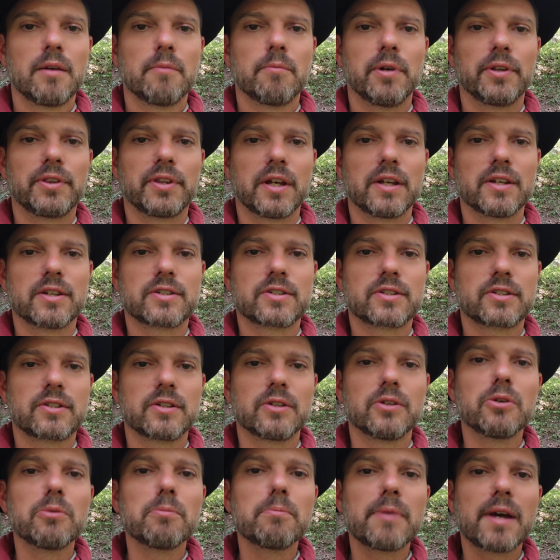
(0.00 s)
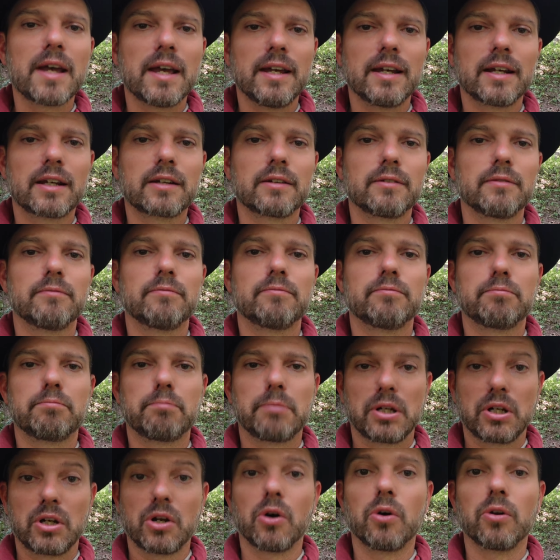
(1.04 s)
but they still make
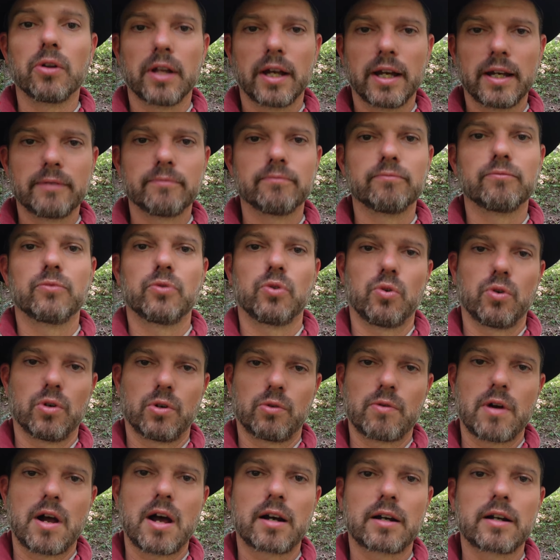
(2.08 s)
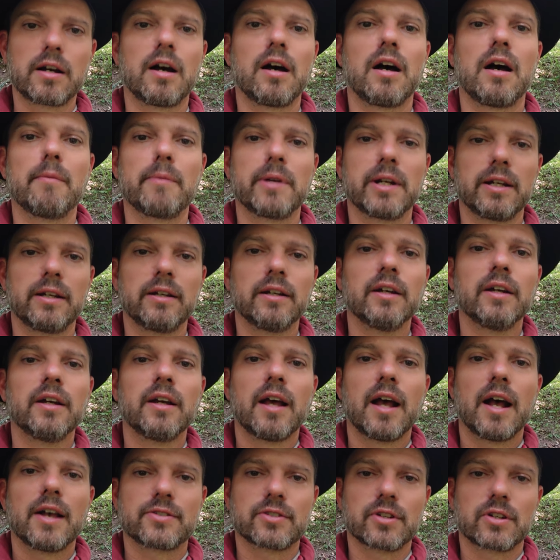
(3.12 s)
pinole or rock hominy
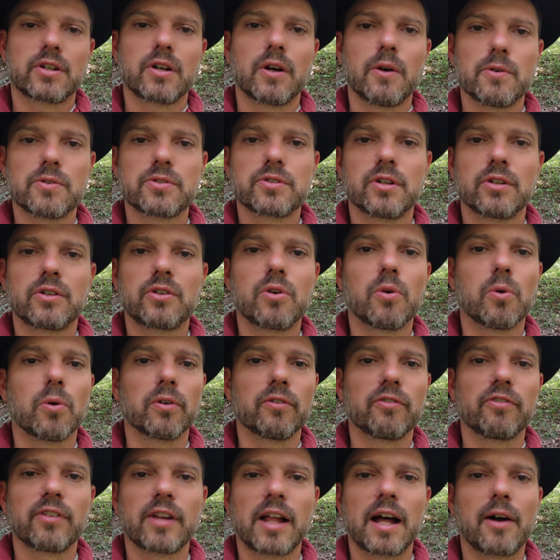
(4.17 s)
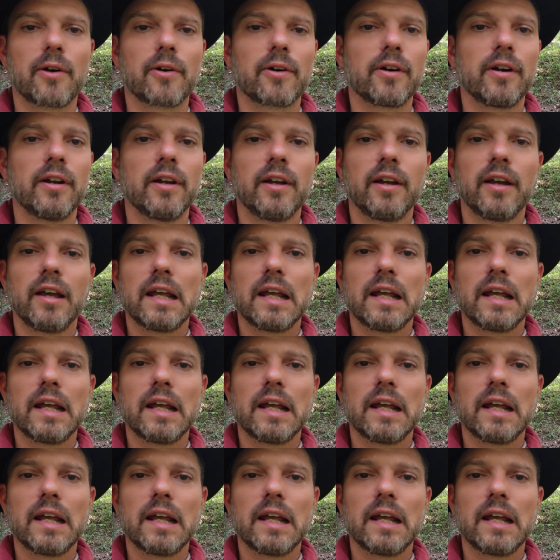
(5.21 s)
as a toasted corn flour.